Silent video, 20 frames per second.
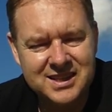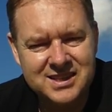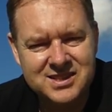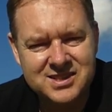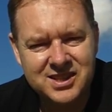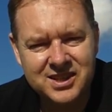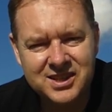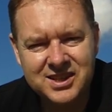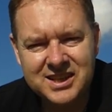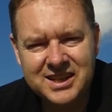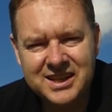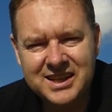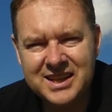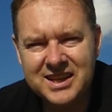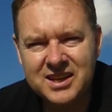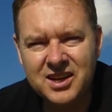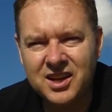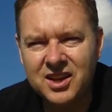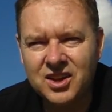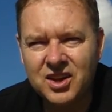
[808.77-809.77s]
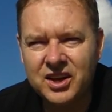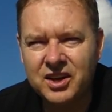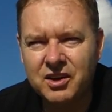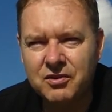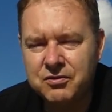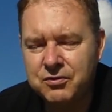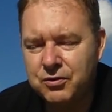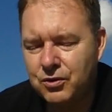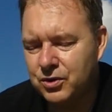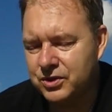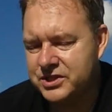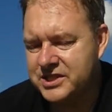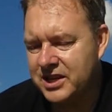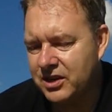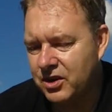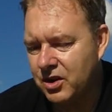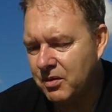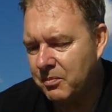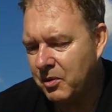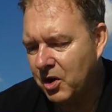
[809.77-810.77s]
So you can get a 4
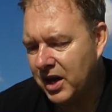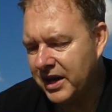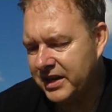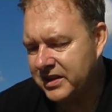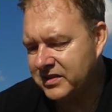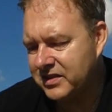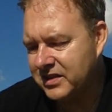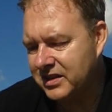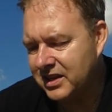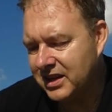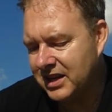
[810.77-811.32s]
terabyte